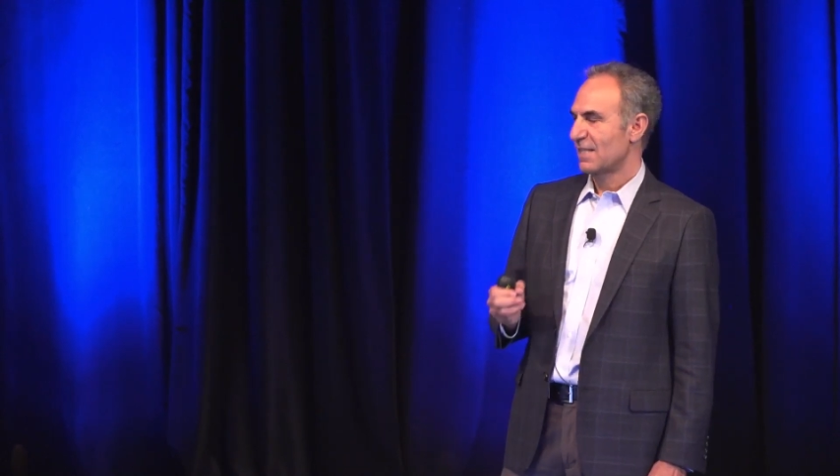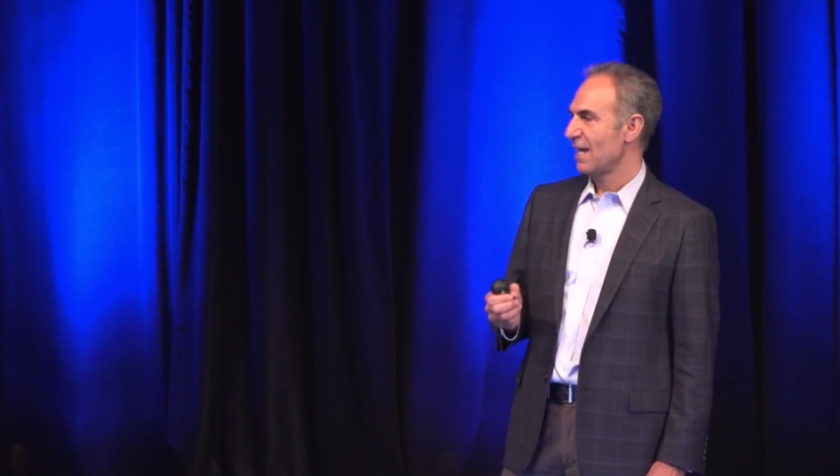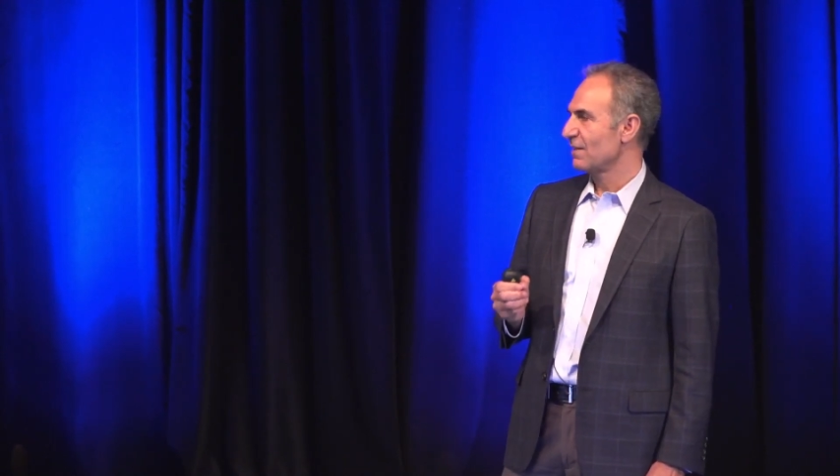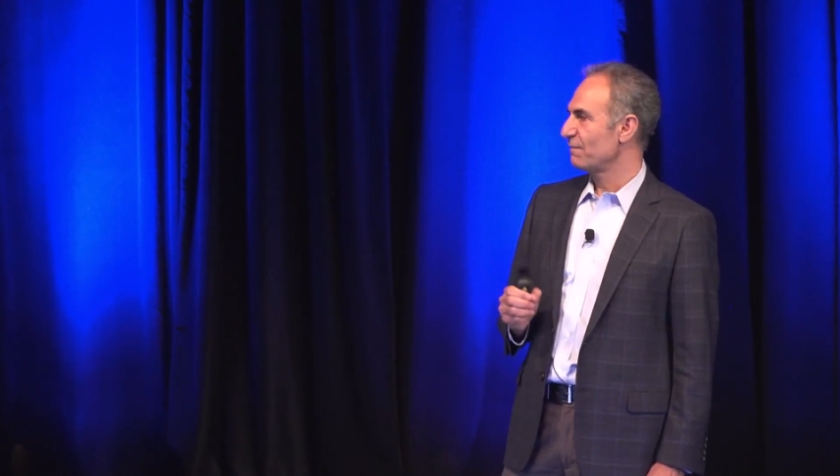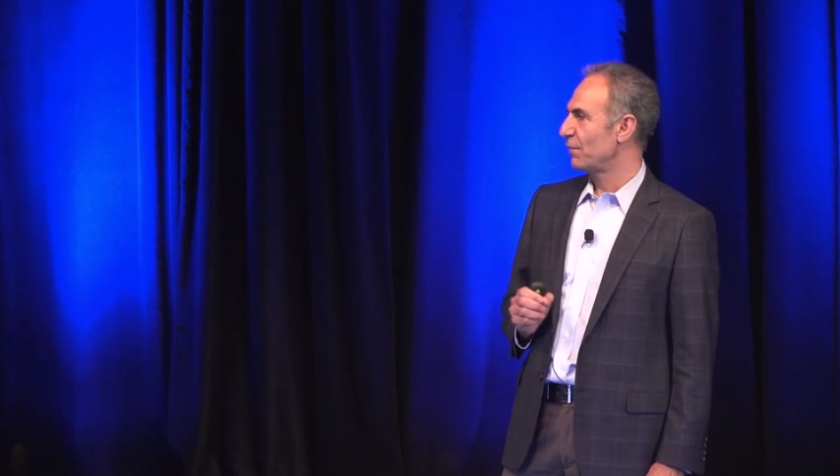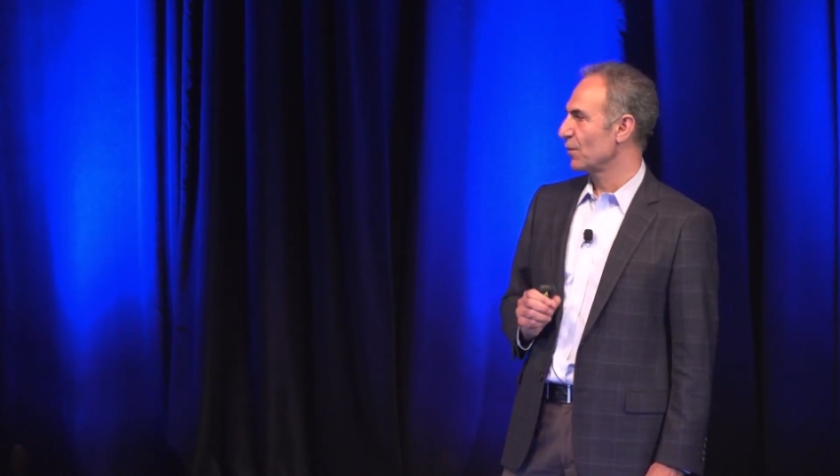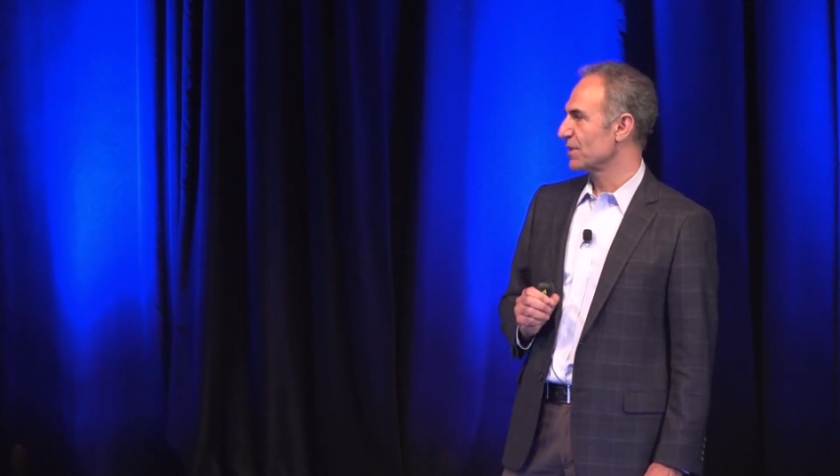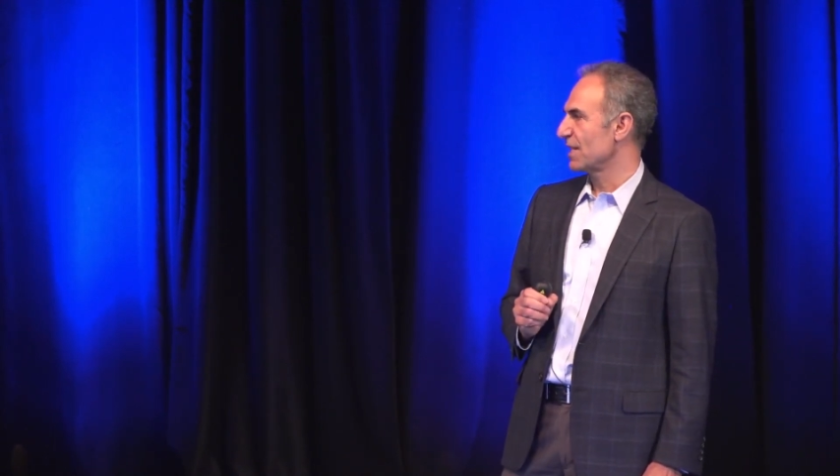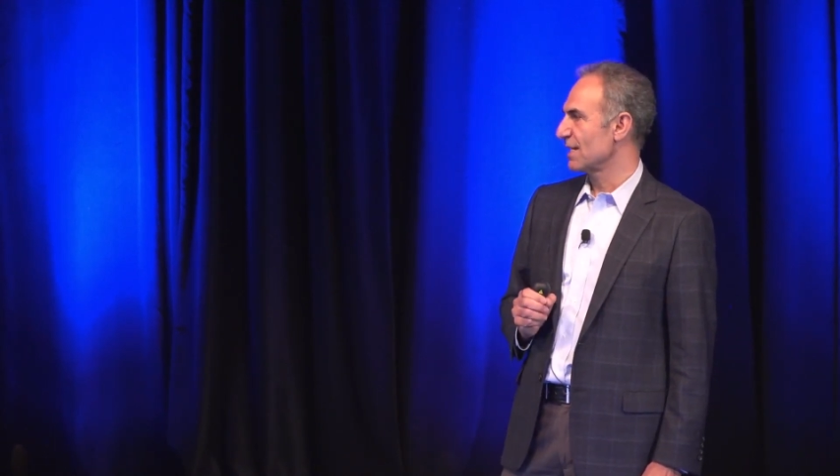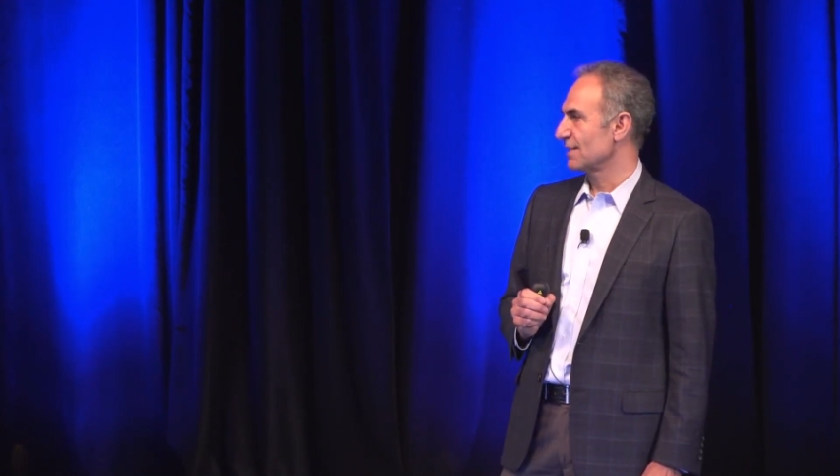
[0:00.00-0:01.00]
As Henry
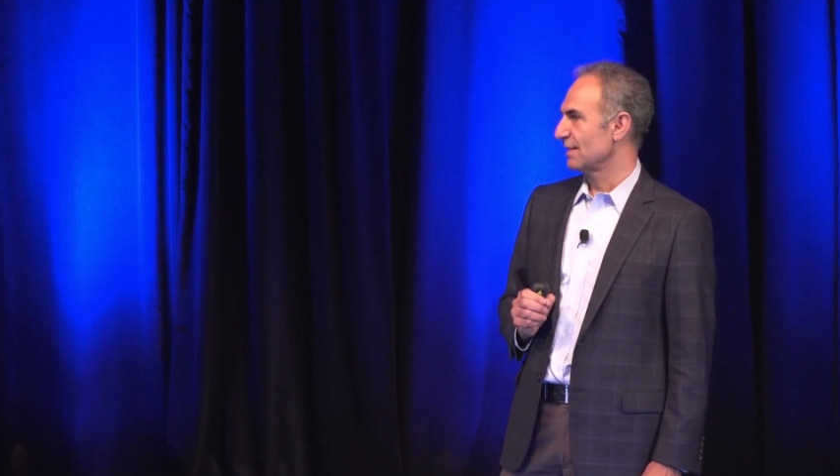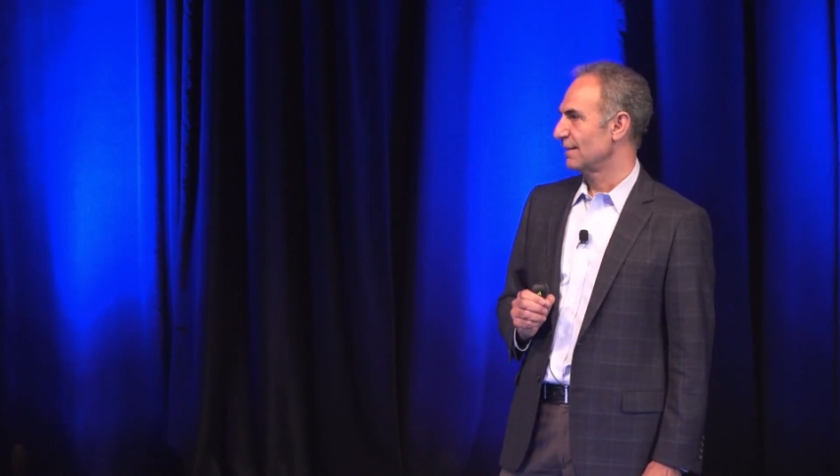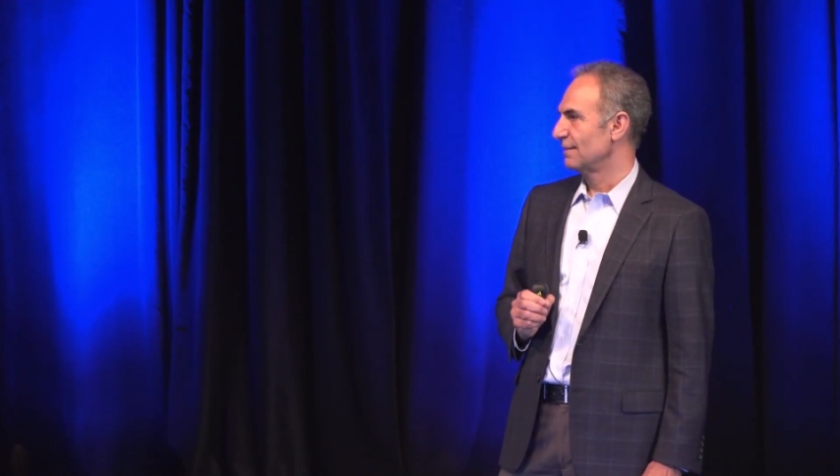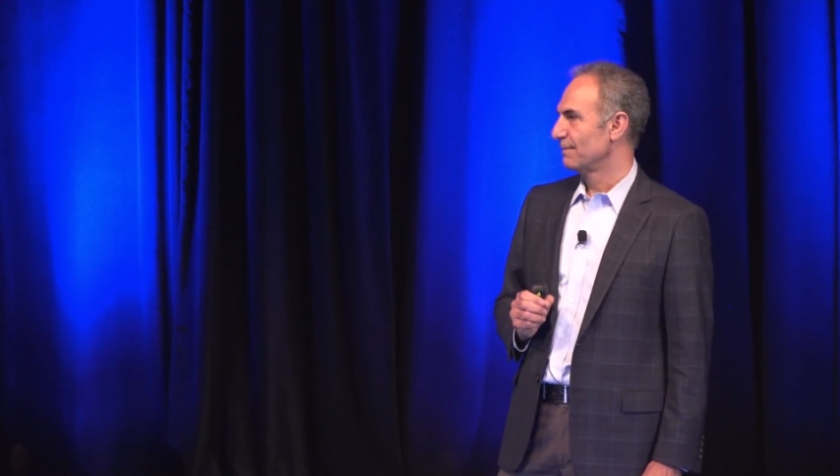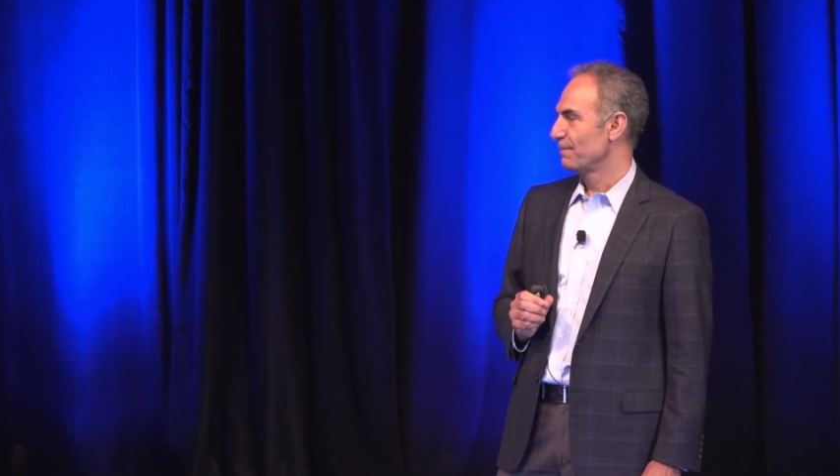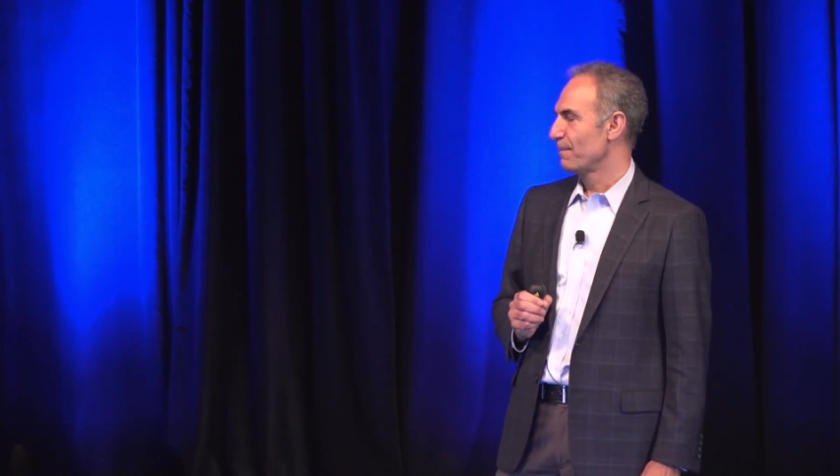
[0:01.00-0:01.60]
Ford says it,